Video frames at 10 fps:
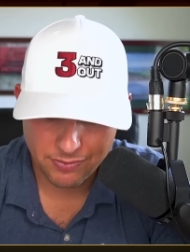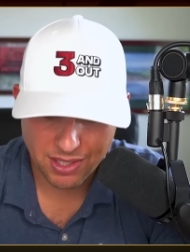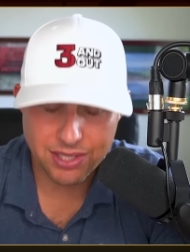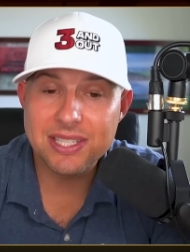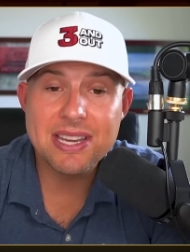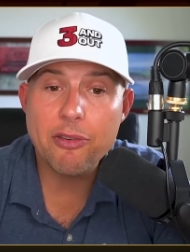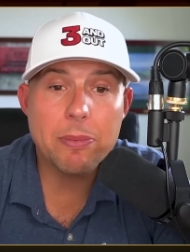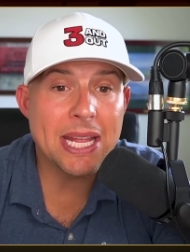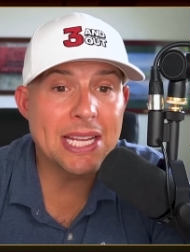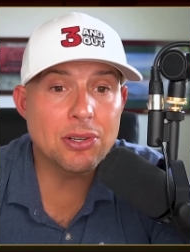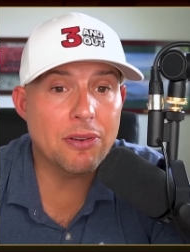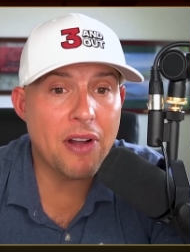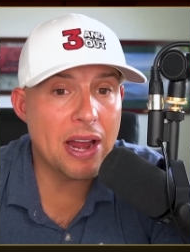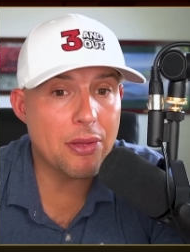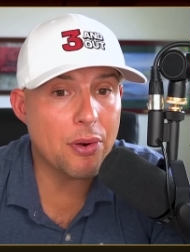Because it's never been easier to
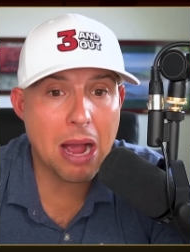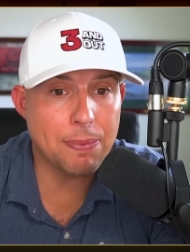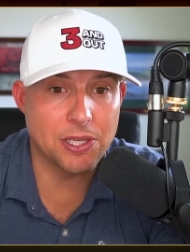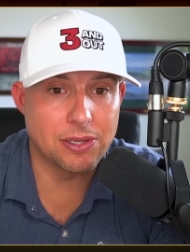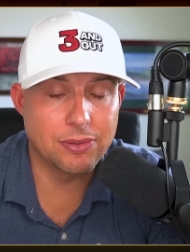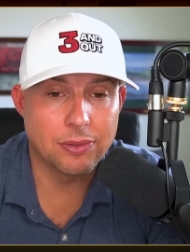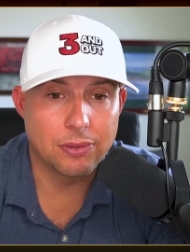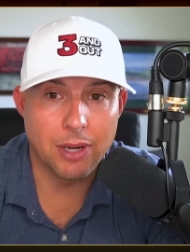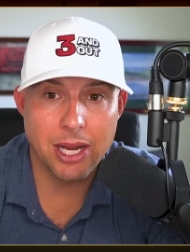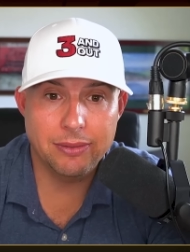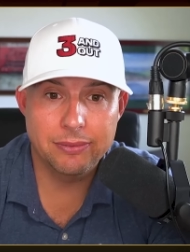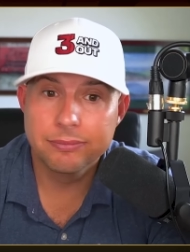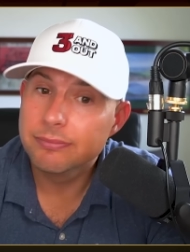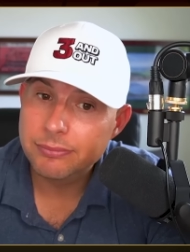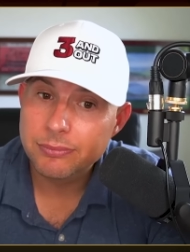find other options. Right?
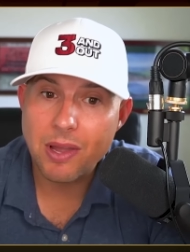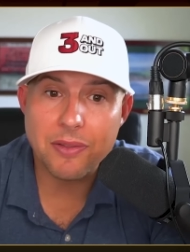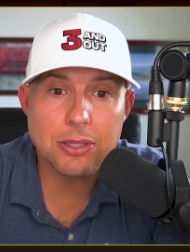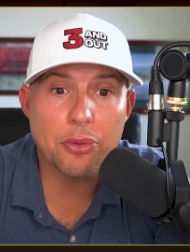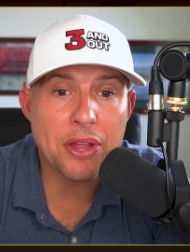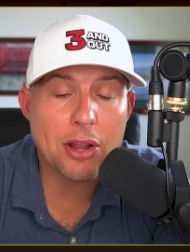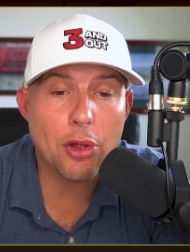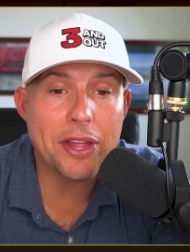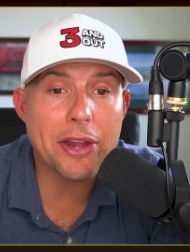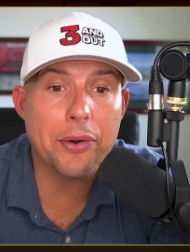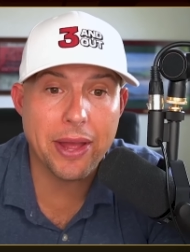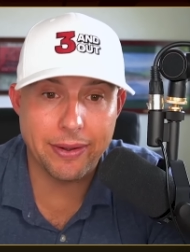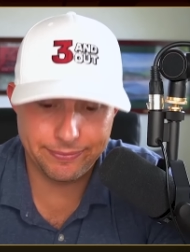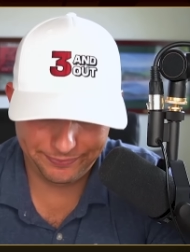Got this little thing called the internet.